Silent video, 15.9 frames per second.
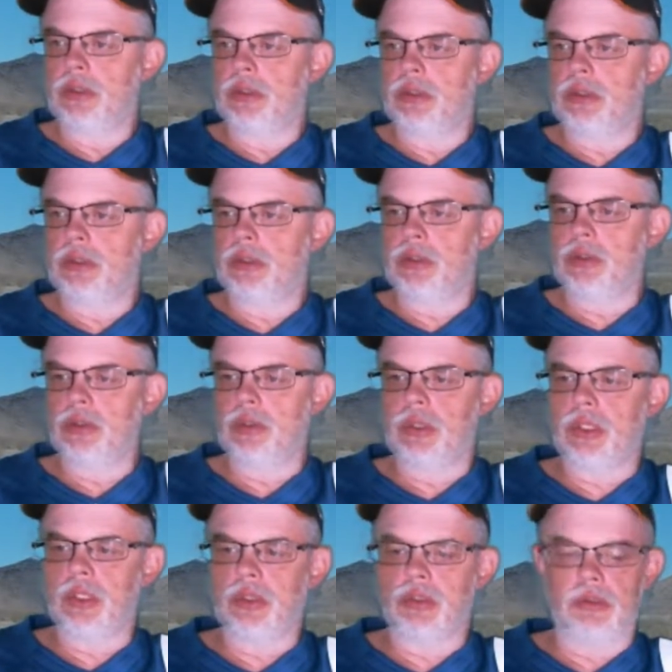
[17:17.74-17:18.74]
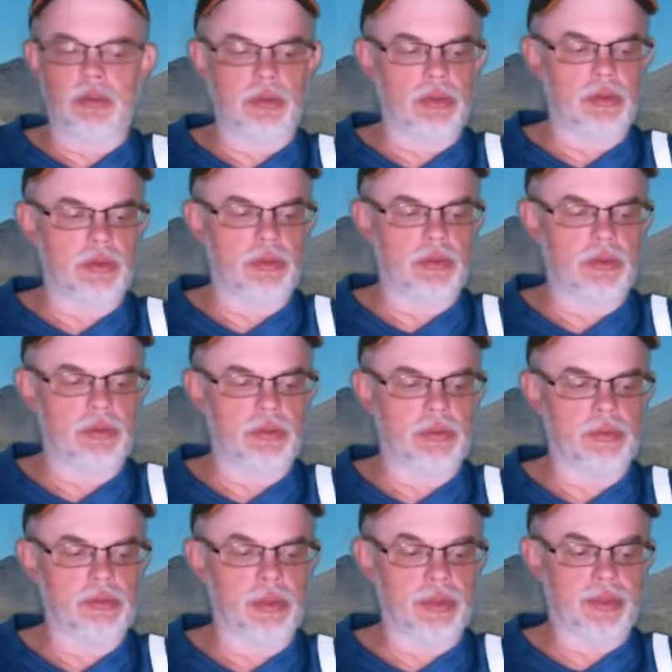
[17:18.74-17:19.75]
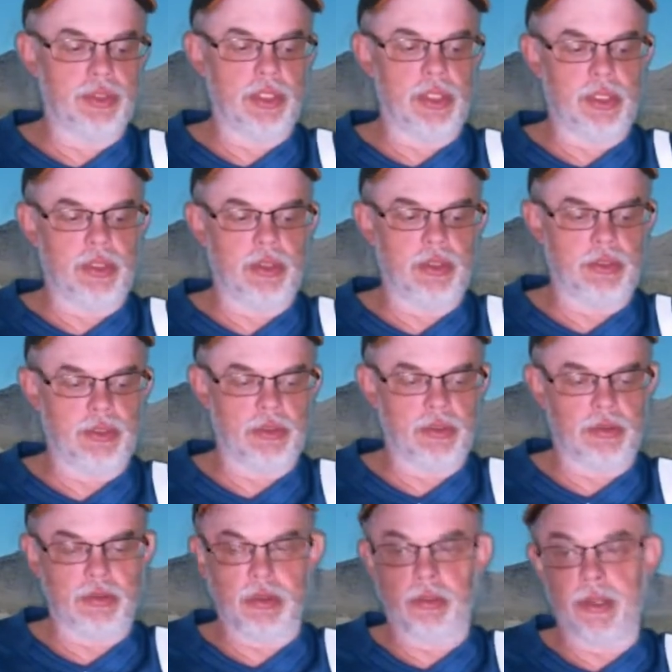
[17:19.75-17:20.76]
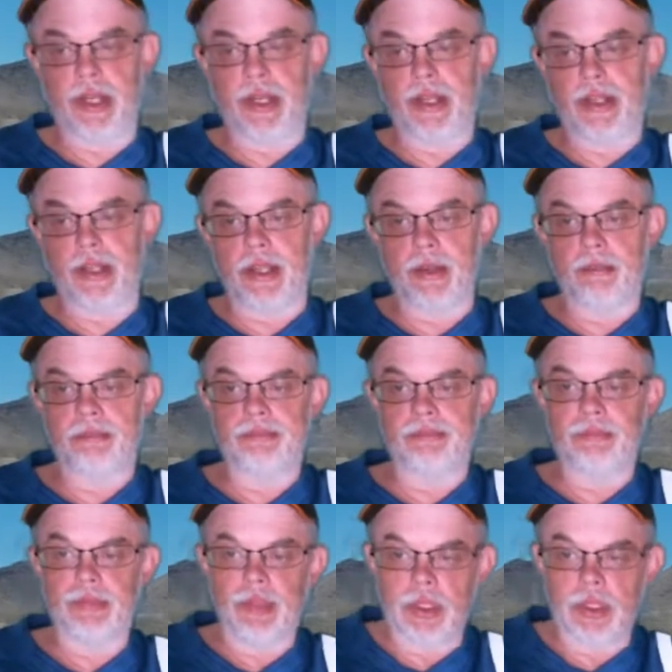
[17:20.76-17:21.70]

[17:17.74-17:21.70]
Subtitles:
So we'll see. It's a waiting game.